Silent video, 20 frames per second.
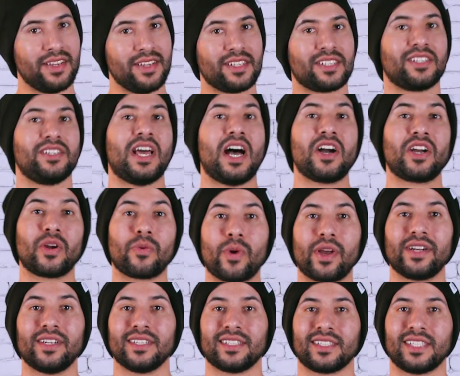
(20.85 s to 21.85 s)
So now get
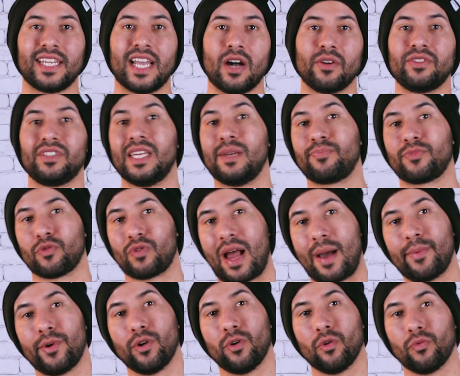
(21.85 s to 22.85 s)
ready to see how deep the
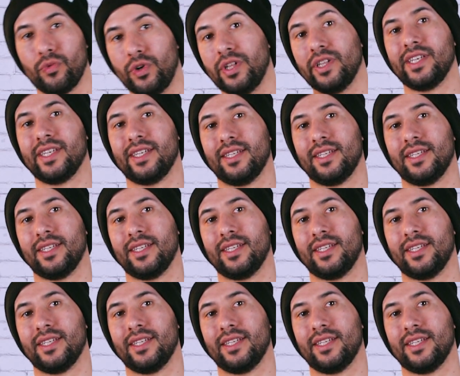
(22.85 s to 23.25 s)
rabbit hole really